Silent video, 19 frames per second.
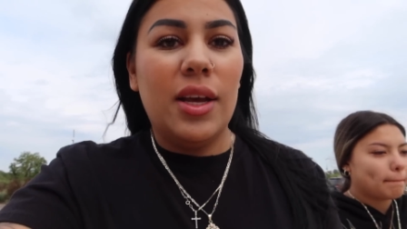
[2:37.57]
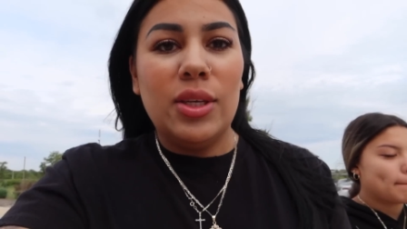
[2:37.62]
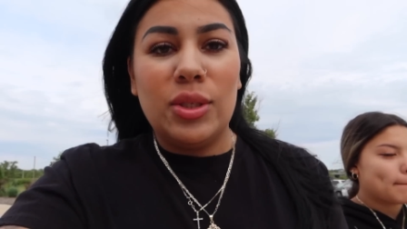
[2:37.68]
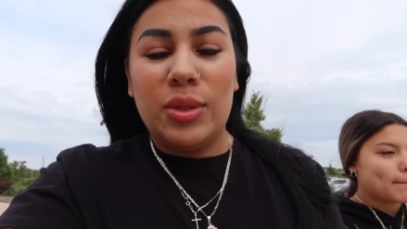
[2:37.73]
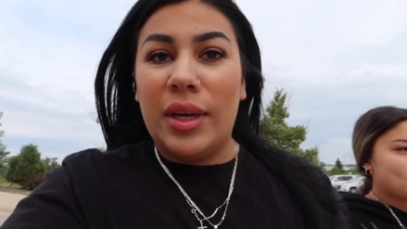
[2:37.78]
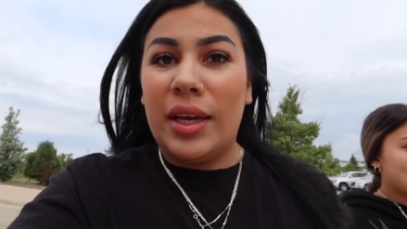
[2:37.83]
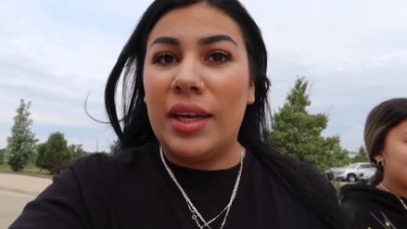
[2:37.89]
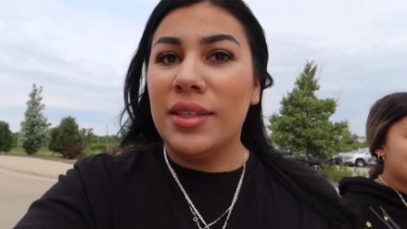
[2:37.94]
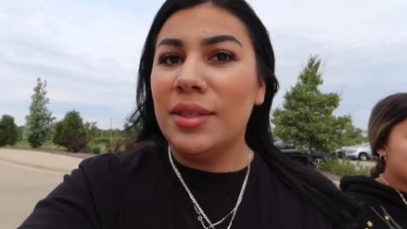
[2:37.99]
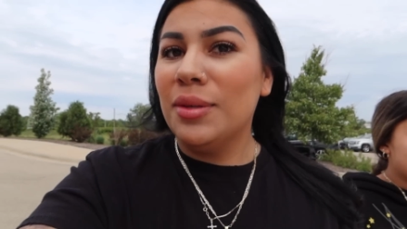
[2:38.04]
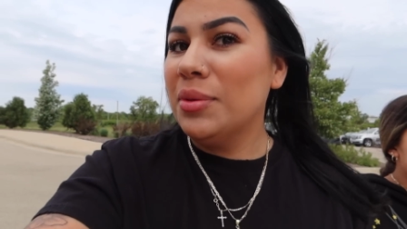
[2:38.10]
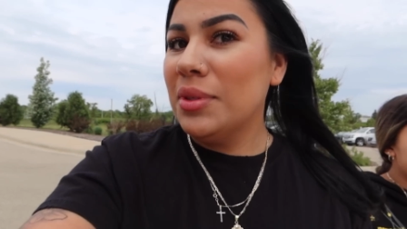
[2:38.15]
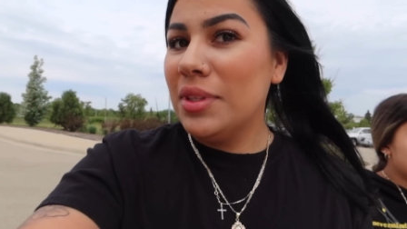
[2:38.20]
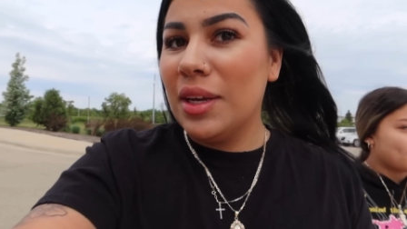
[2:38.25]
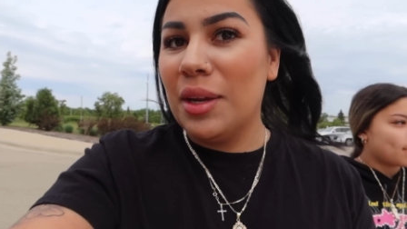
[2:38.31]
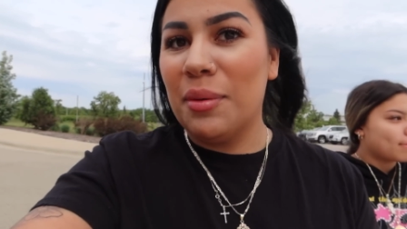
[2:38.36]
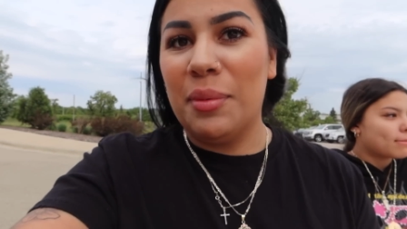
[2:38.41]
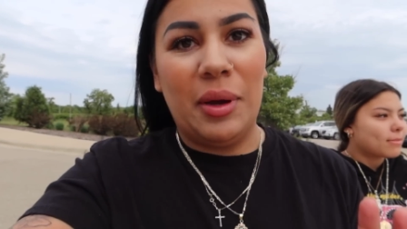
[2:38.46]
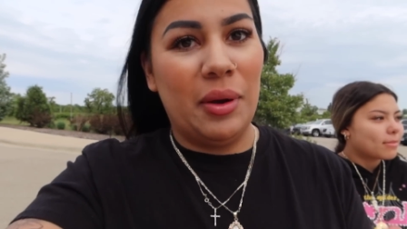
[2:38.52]
So I guess I was
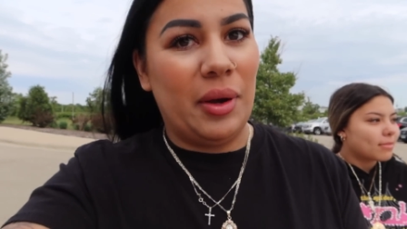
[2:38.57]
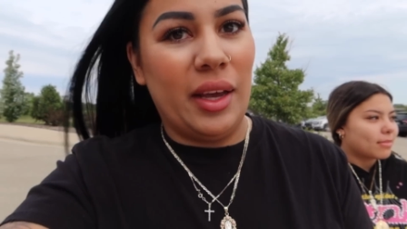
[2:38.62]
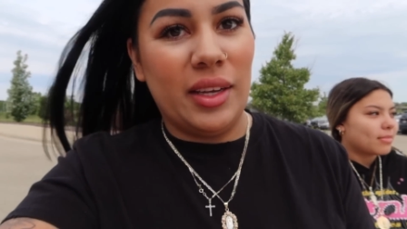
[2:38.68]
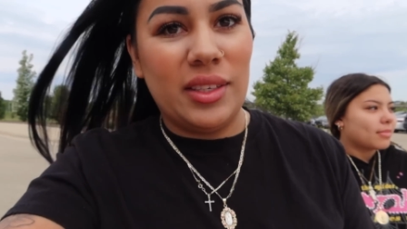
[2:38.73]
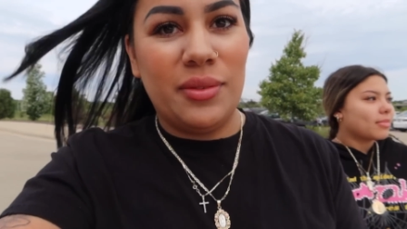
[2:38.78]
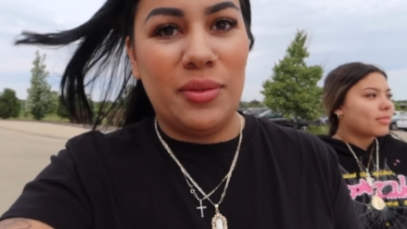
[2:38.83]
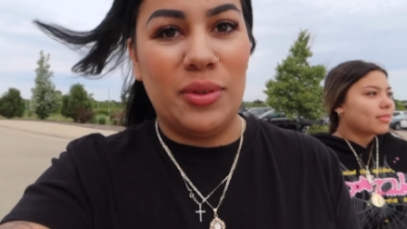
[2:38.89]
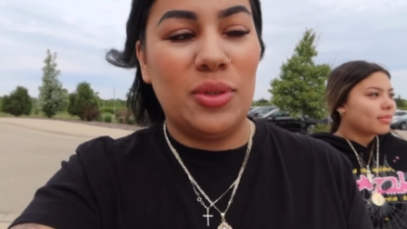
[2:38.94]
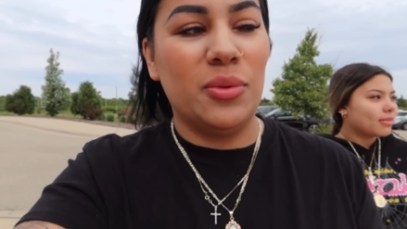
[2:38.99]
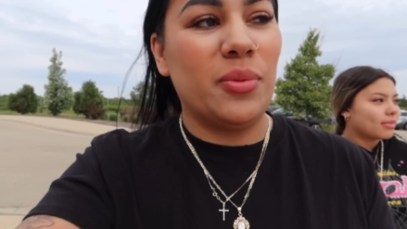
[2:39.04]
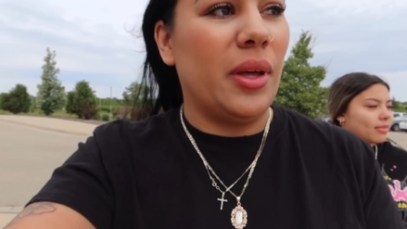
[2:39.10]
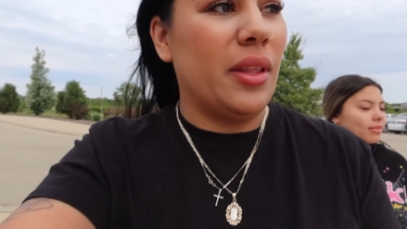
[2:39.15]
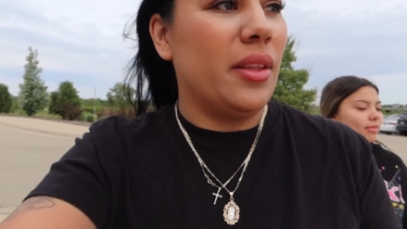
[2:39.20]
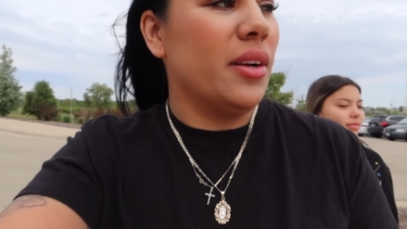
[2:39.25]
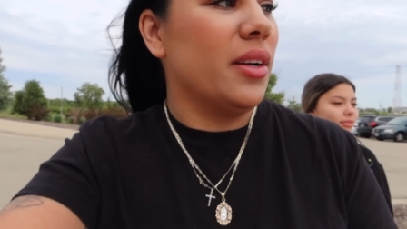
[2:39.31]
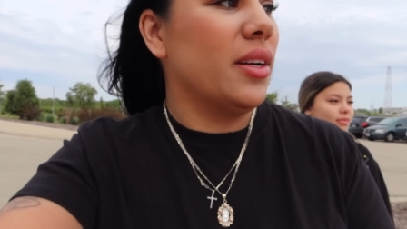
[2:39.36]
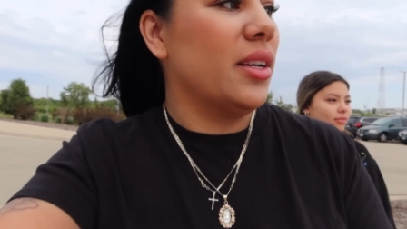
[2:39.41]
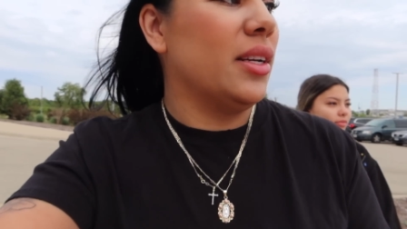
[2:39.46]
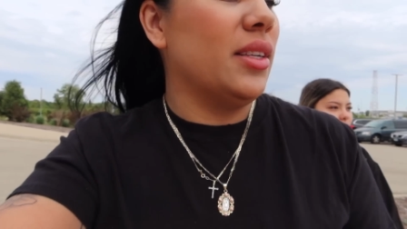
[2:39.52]
thinking about Nashville's
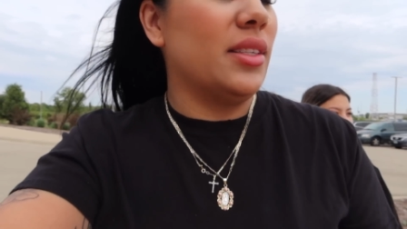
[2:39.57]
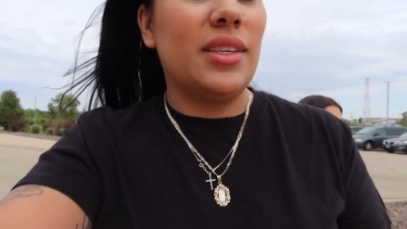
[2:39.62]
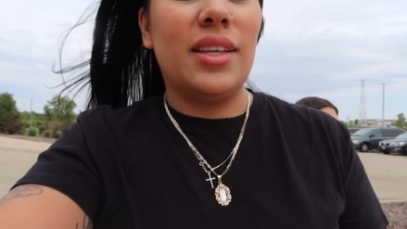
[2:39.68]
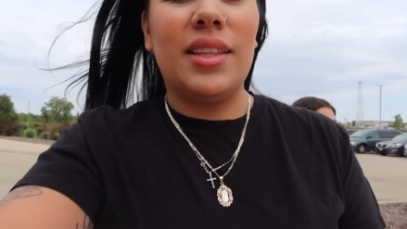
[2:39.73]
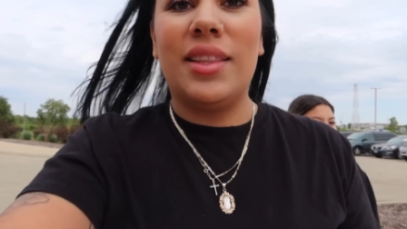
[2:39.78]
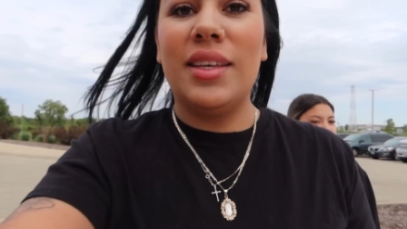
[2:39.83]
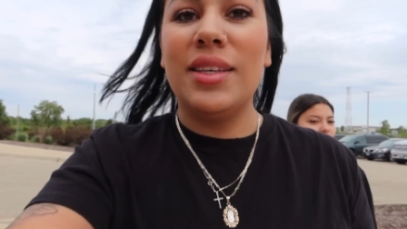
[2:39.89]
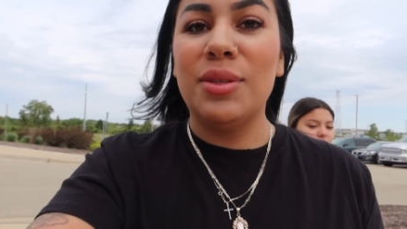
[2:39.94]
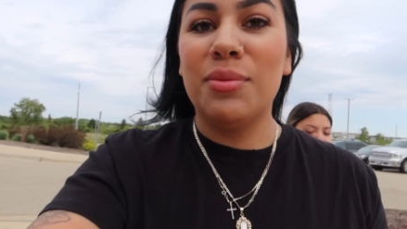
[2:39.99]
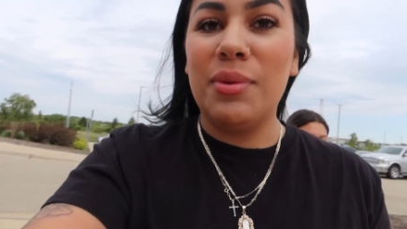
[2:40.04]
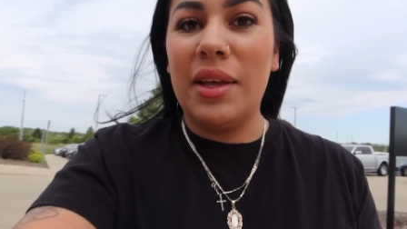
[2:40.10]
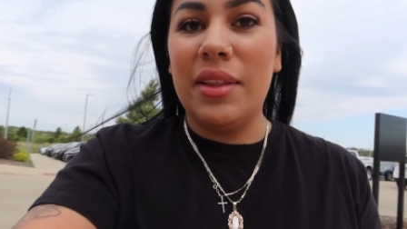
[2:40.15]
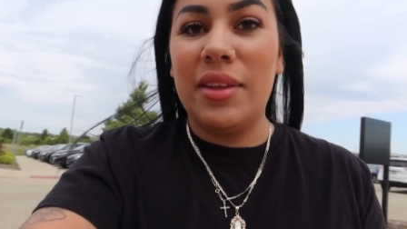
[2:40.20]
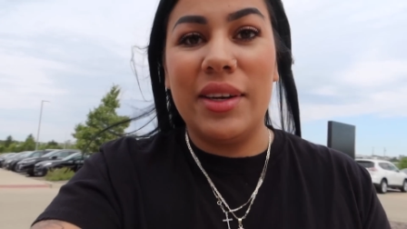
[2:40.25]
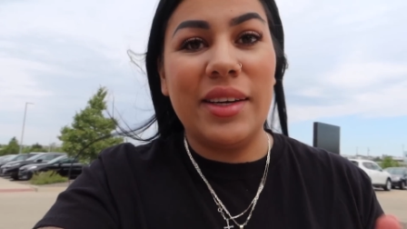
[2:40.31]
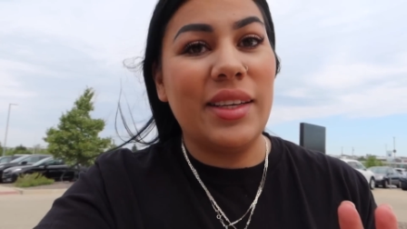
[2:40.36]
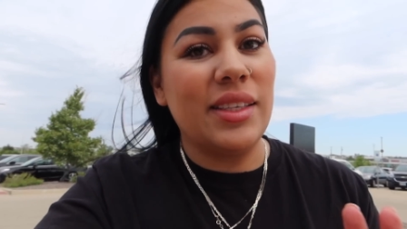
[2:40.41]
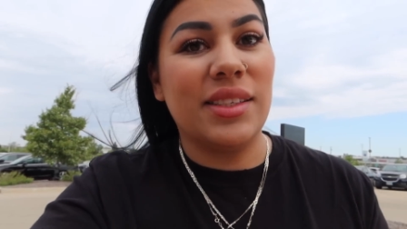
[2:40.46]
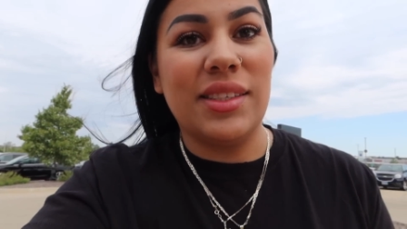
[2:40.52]
weather because this
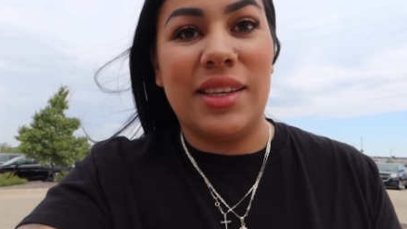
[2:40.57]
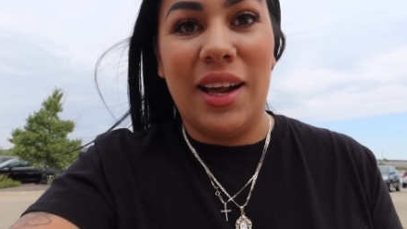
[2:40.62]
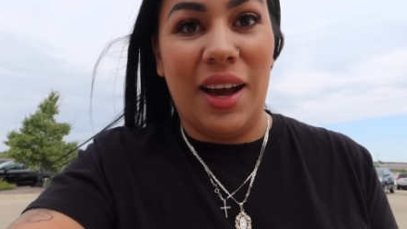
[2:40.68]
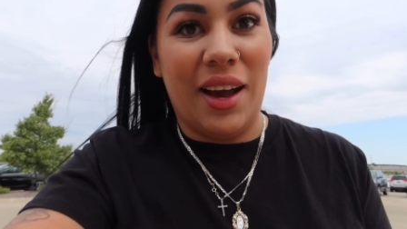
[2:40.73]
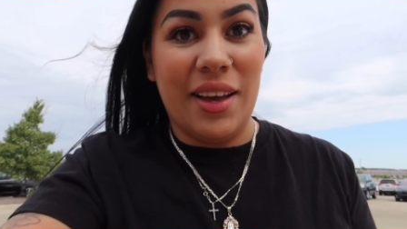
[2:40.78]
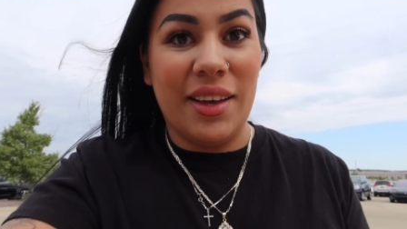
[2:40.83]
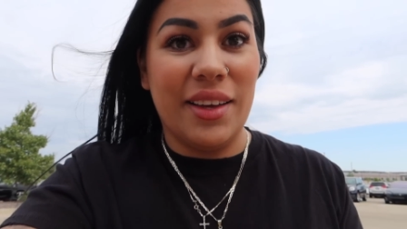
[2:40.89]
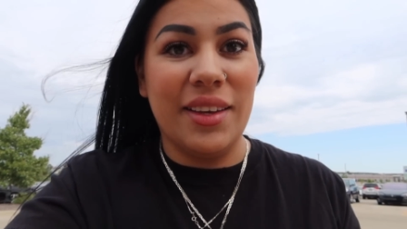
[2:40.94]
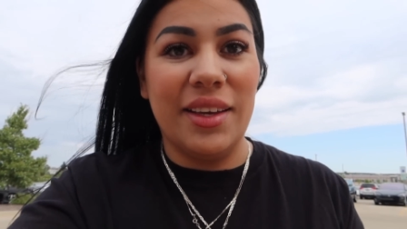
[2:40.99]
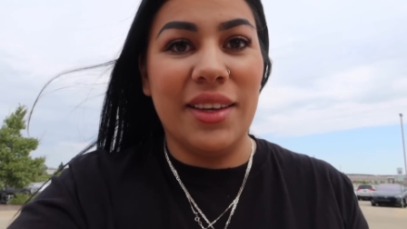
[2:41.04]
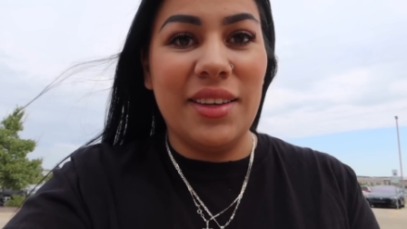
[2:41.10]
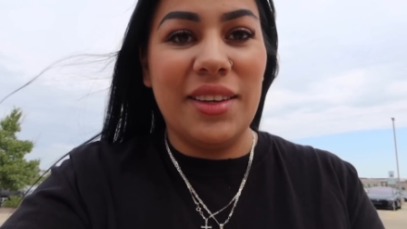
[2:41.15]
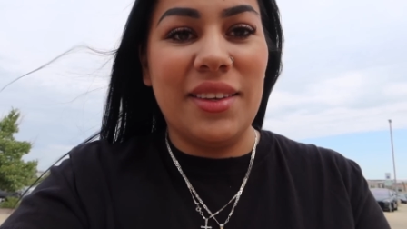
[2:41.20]
weather is not it.